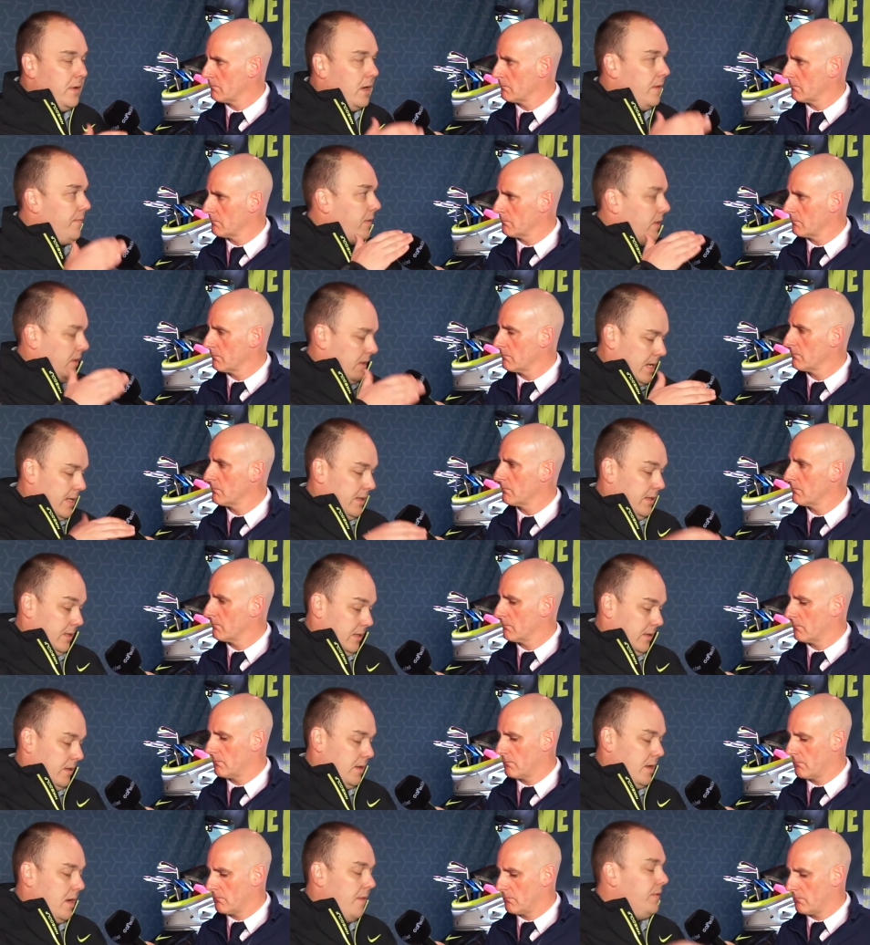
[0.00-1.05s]

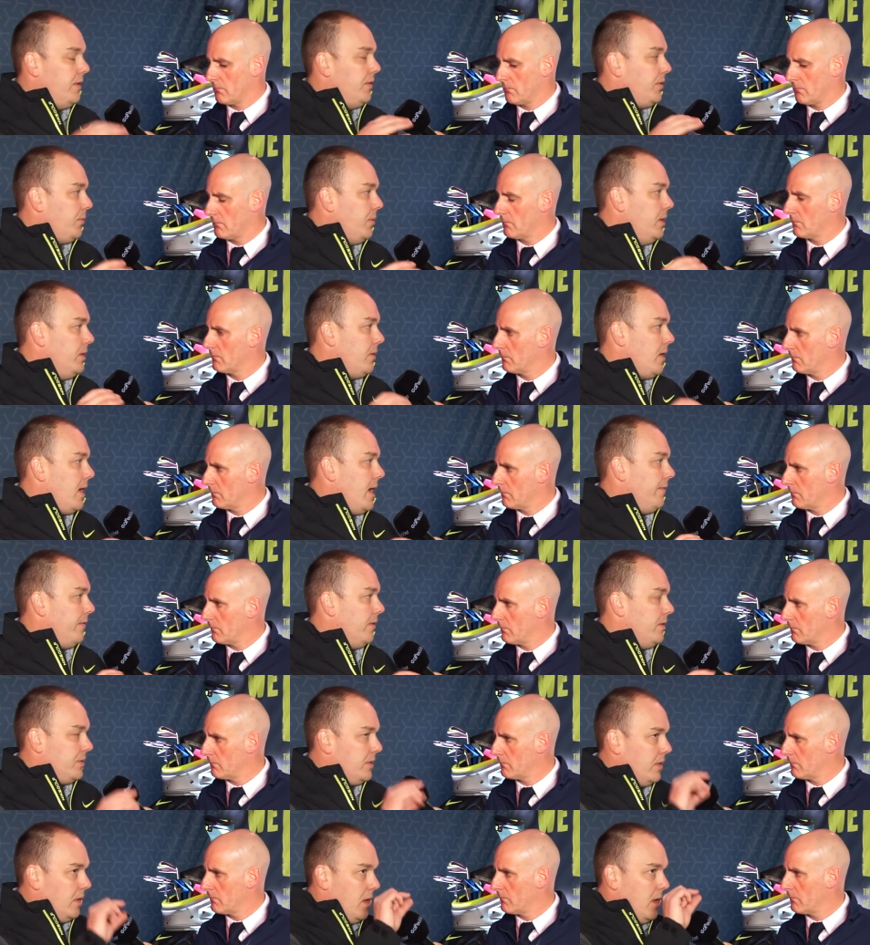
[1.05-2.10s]
Speaker 1: the three
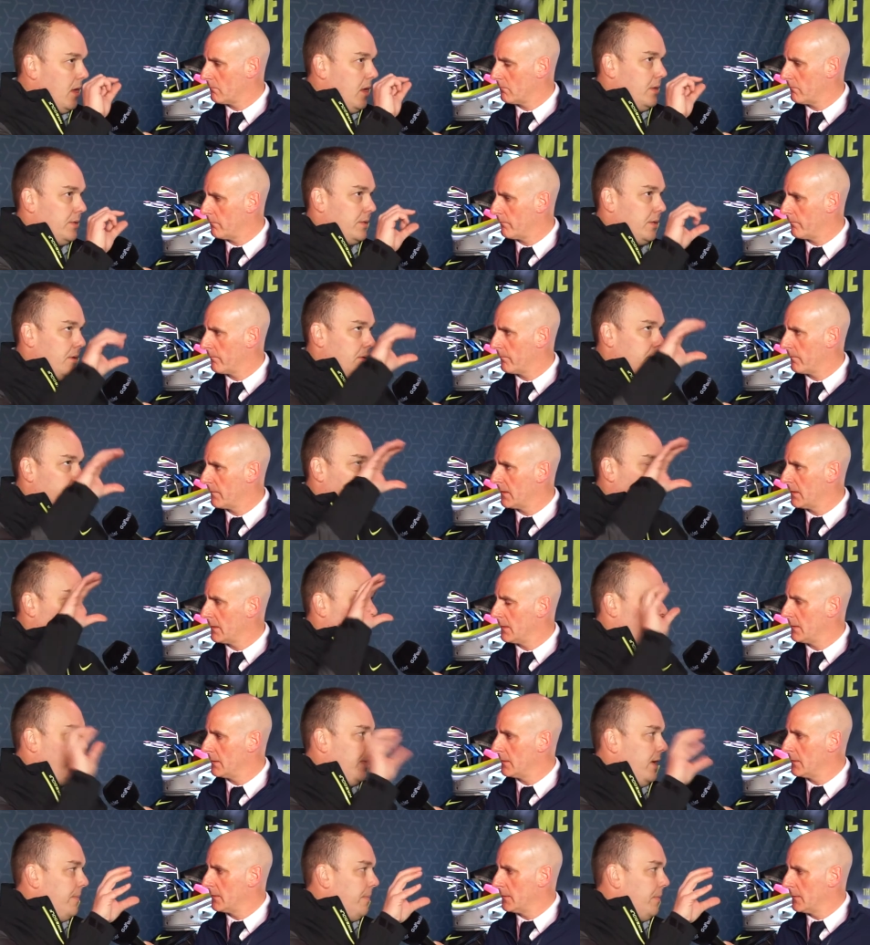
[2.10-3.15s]
drivers, so the
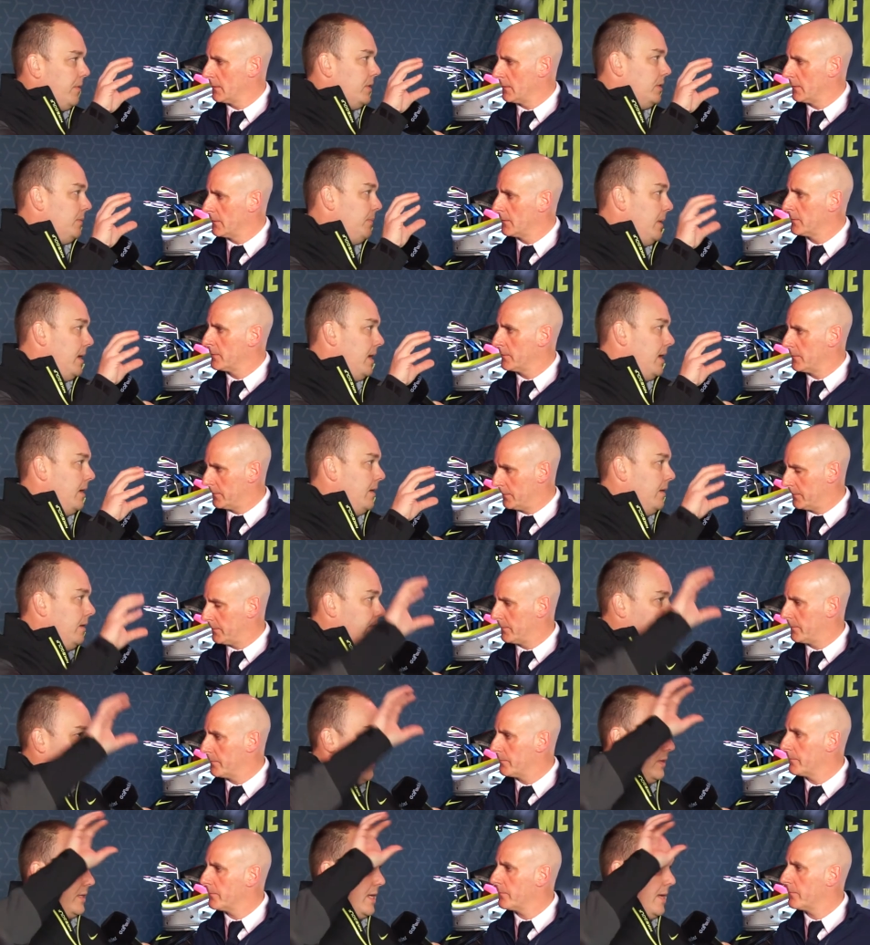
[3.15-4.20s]
Vapor Speed,
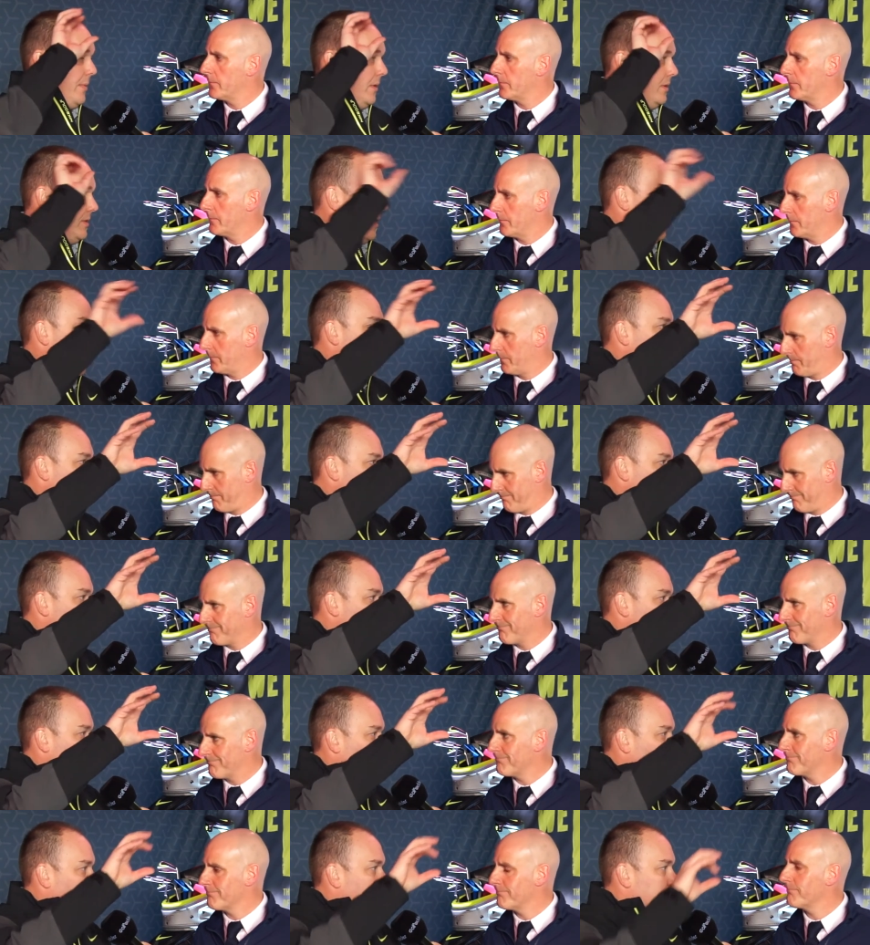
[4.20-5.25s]
for example, is our highest
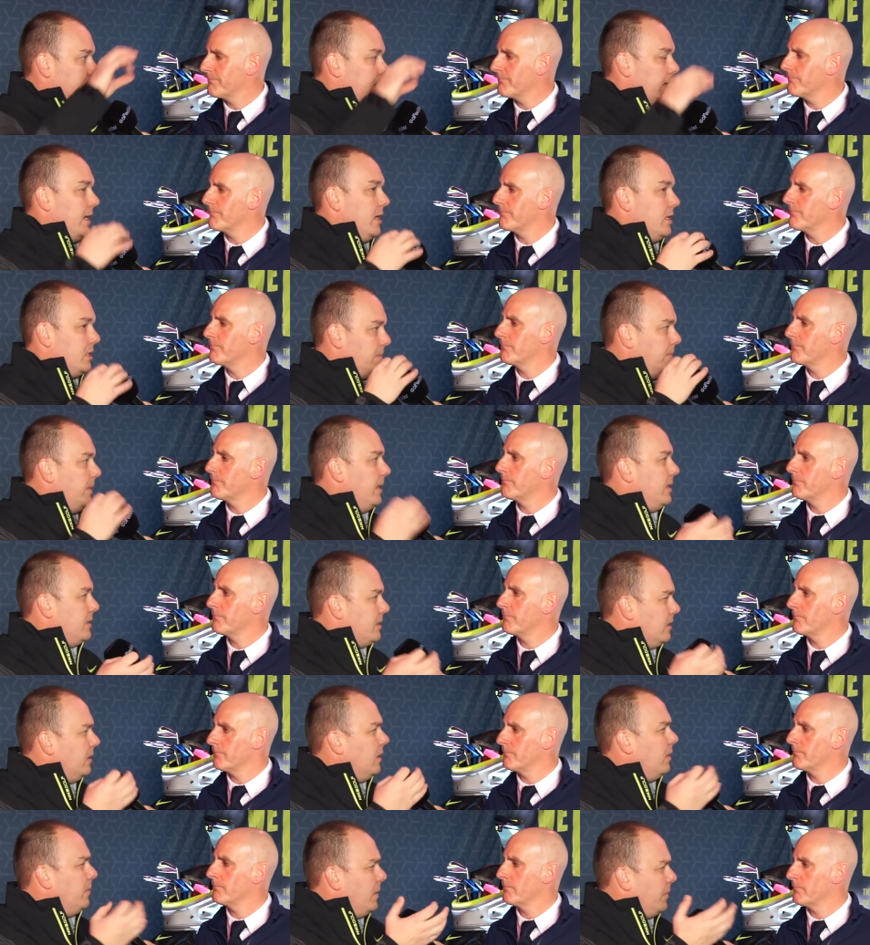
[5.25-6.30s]
launch, and it's a
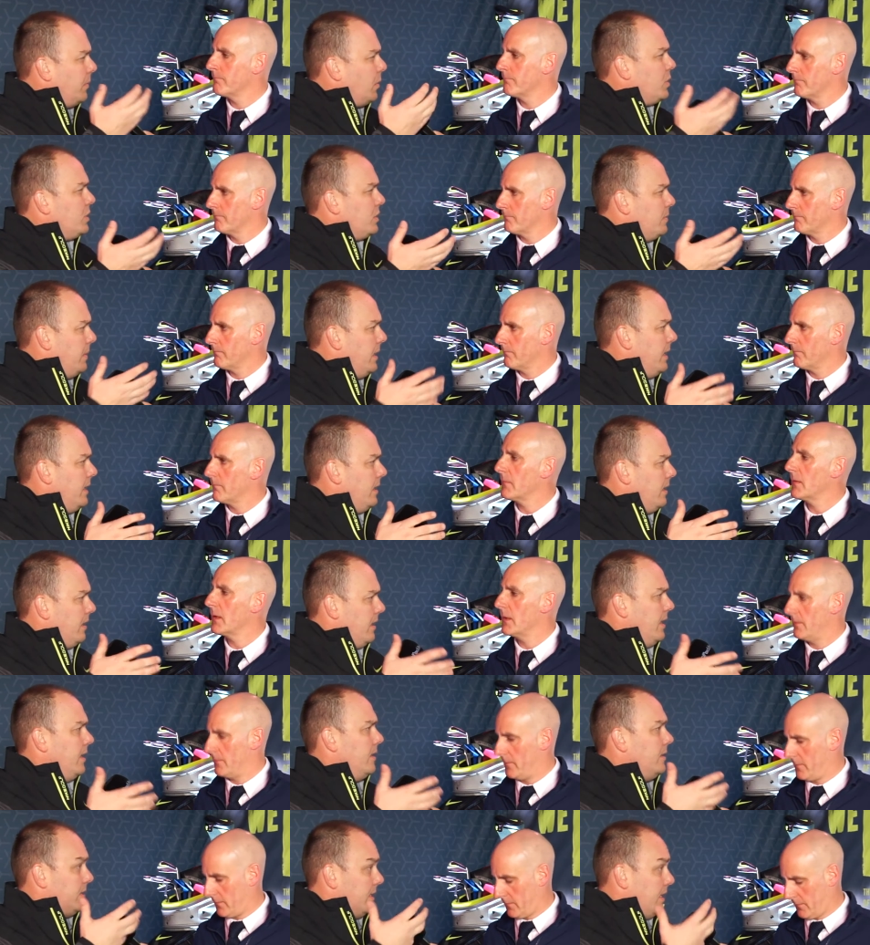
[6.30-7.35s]
little bit more spin
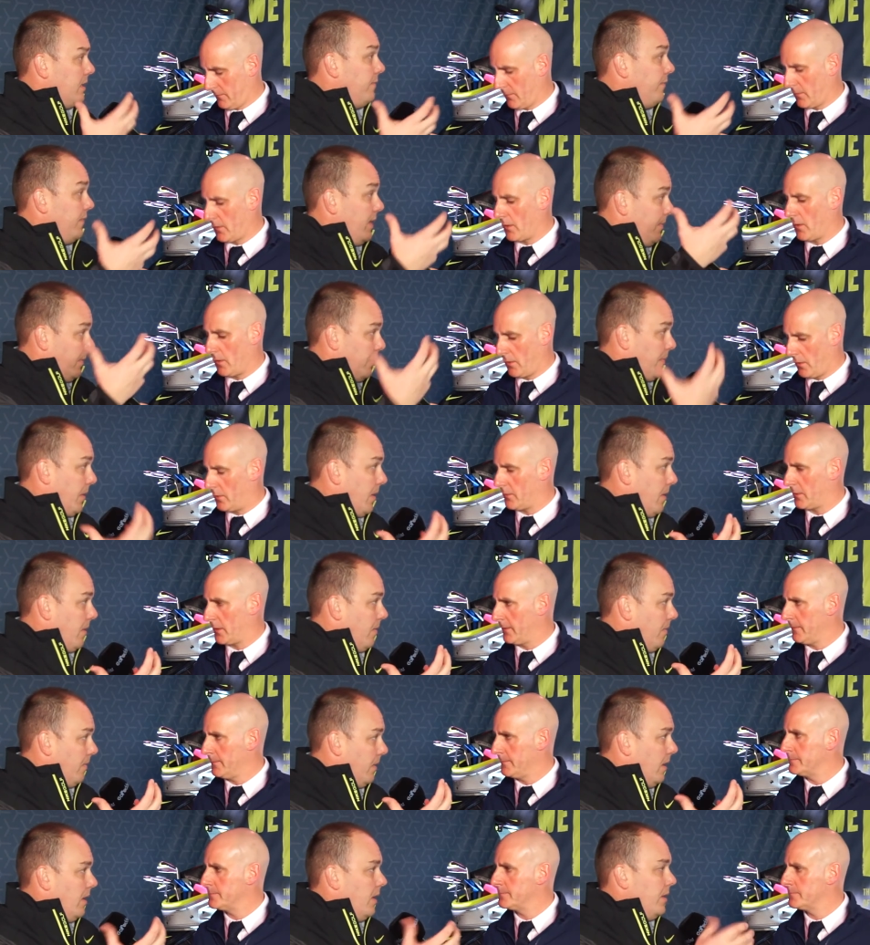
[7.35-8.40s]
than, say, the Vapor Pro.
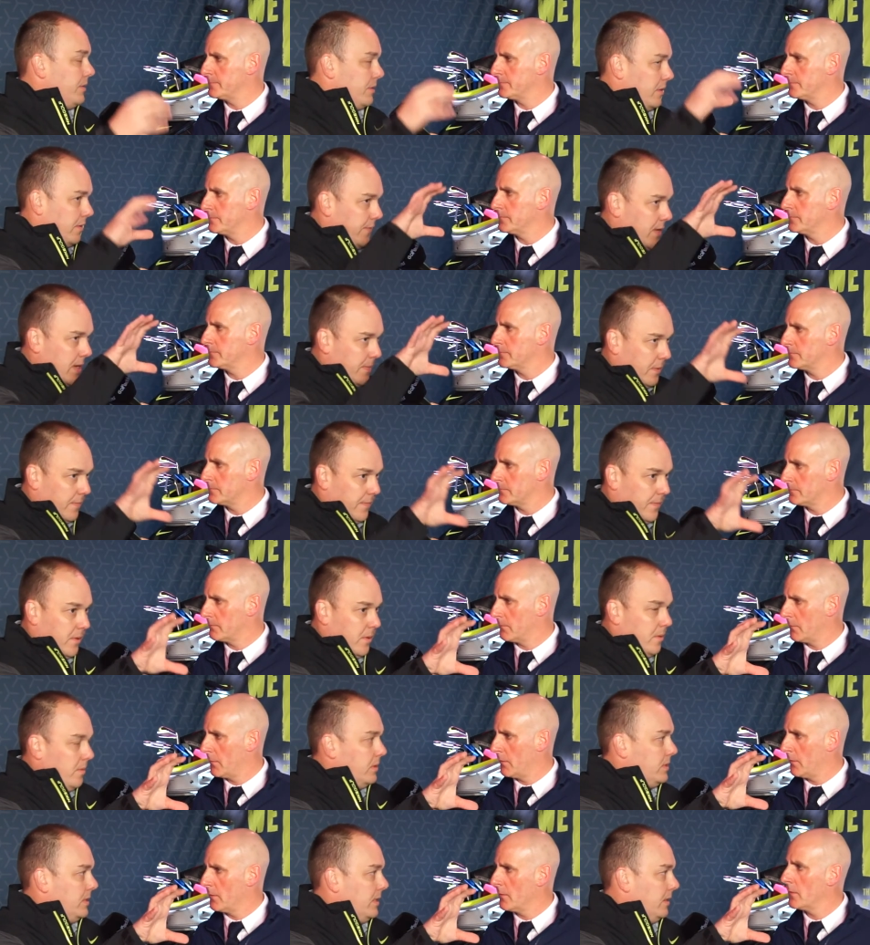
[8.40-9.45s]
So the Vapor Pro
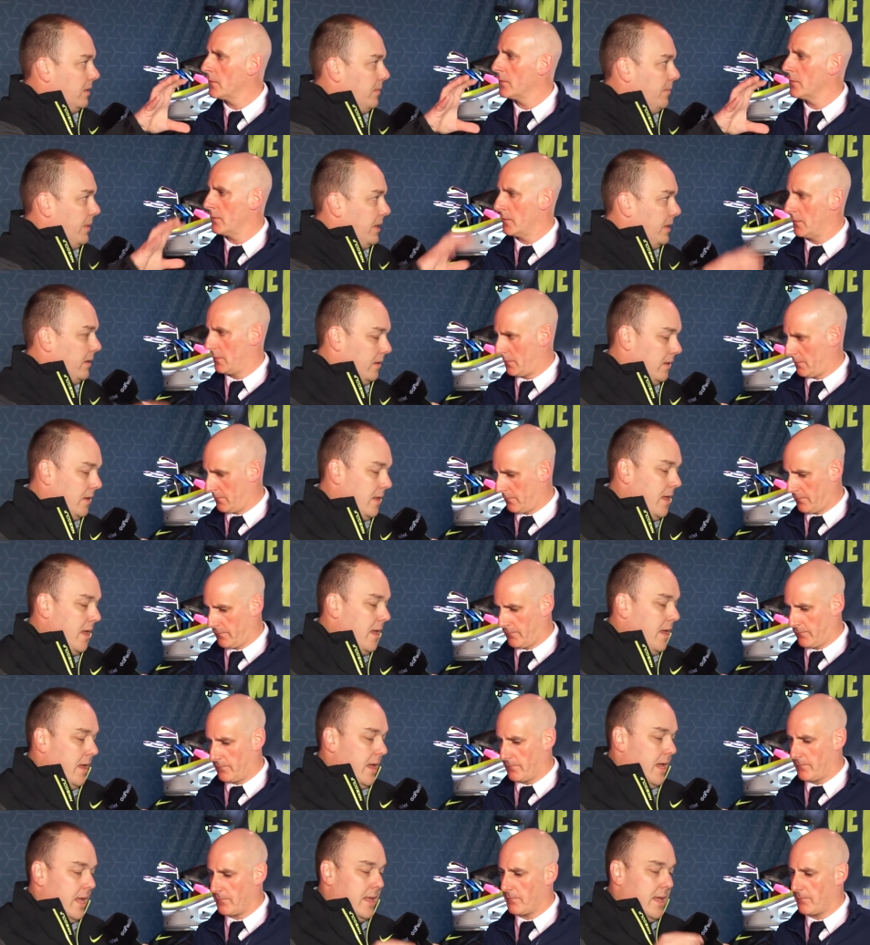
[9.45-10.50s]
would sit in the middle,
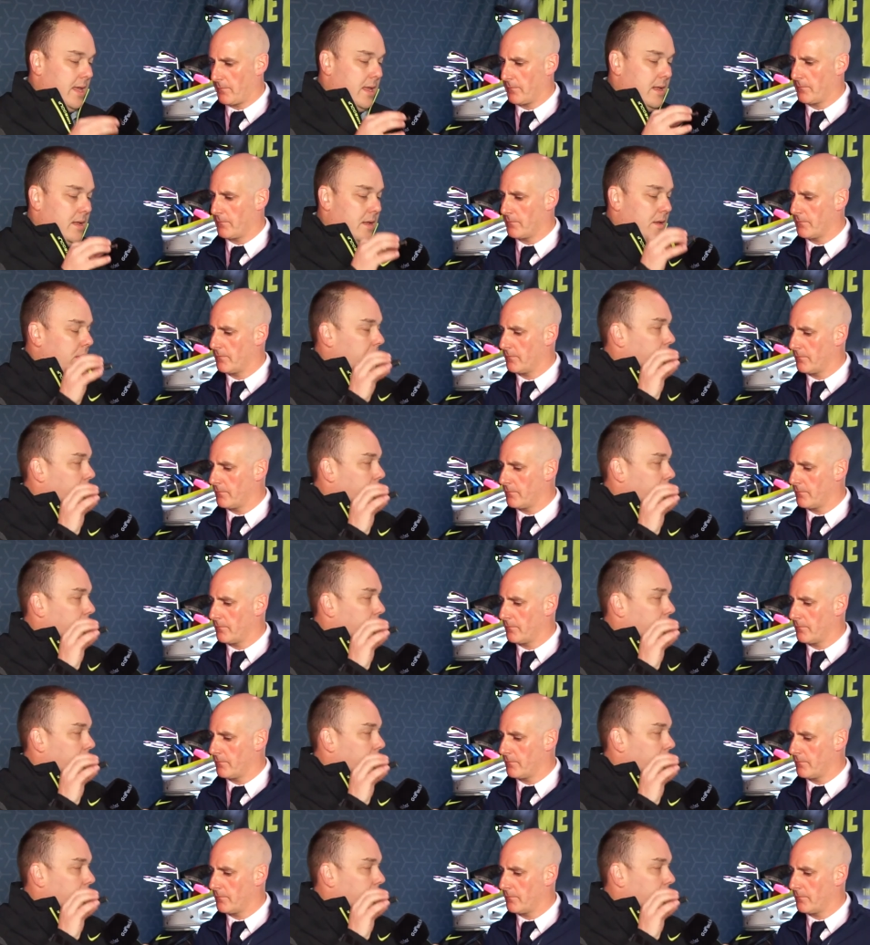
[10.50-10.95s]
and then